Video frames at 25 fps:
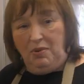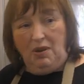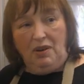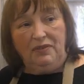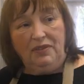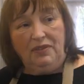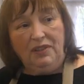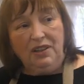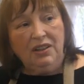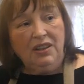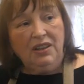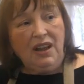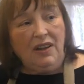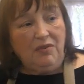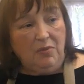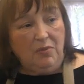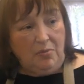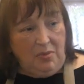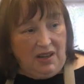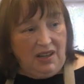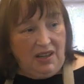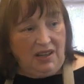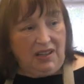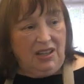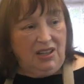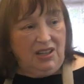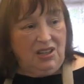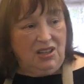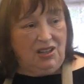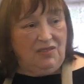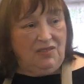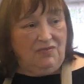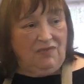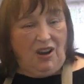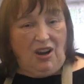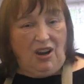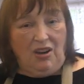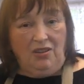off and you'd have a bit of
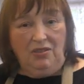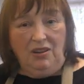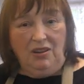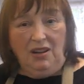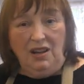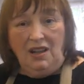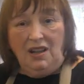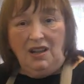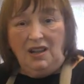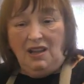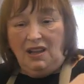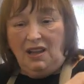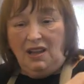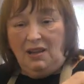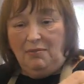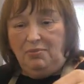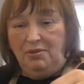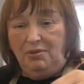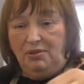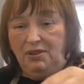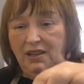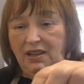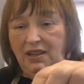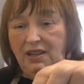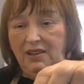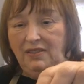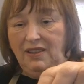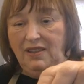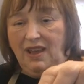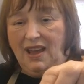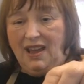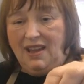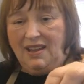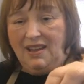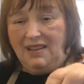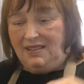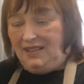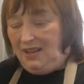kitchen roll and put it in
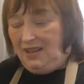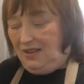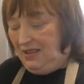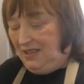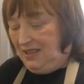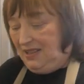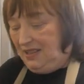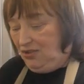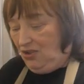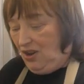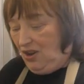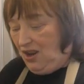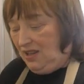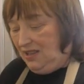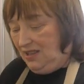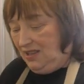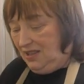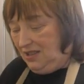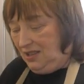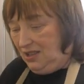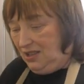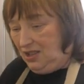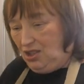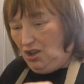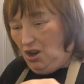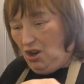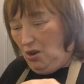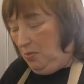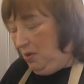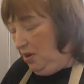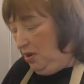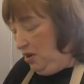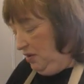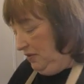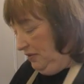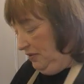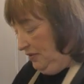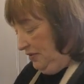that, so yeah, it strains the top
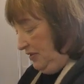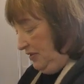off.